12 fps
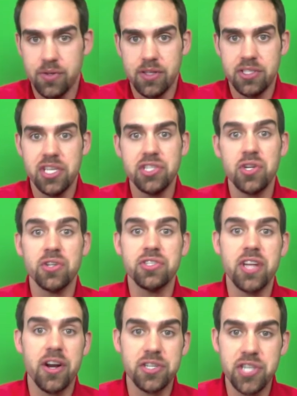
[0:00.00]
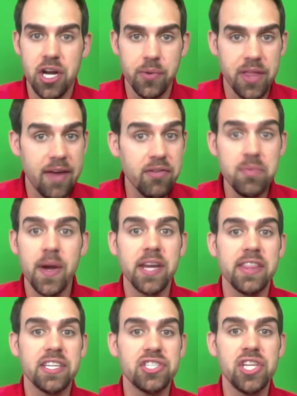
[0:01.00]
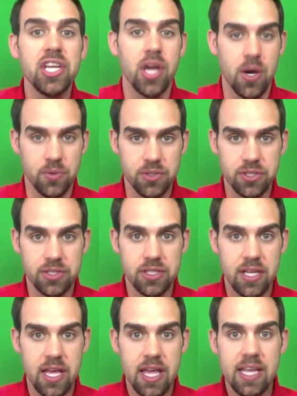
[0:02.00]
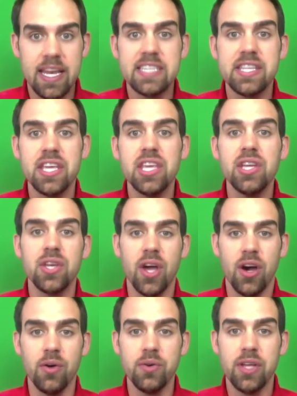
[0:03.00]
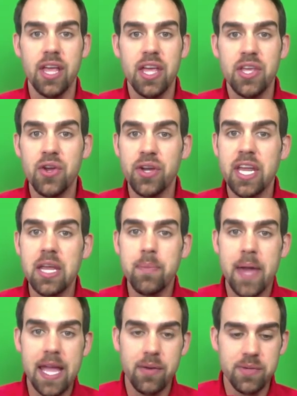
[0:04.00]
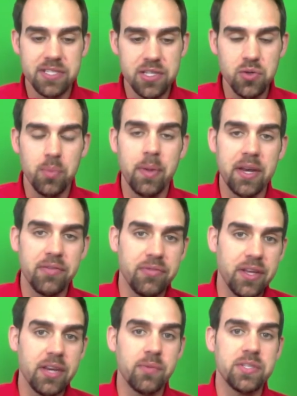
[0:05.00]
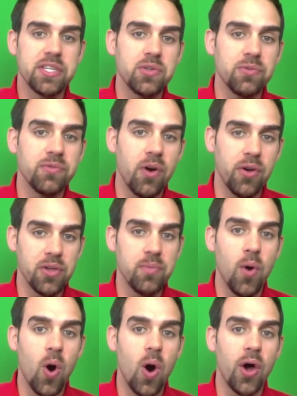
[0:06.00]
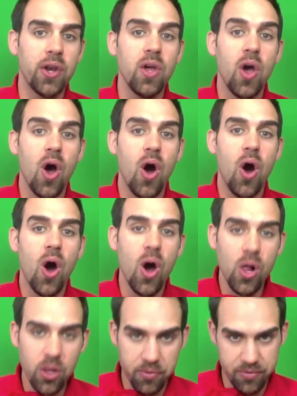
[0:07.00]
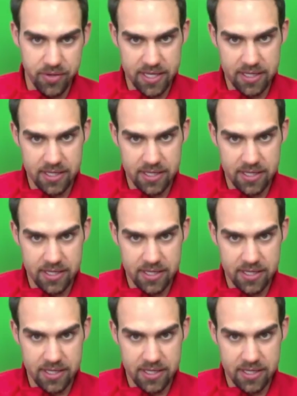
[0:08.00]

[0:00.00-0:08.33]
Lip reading: she starts sharing with everybody that she knows. Next thing you know, you're getting paid a residual benefit, a residual volume on all of it.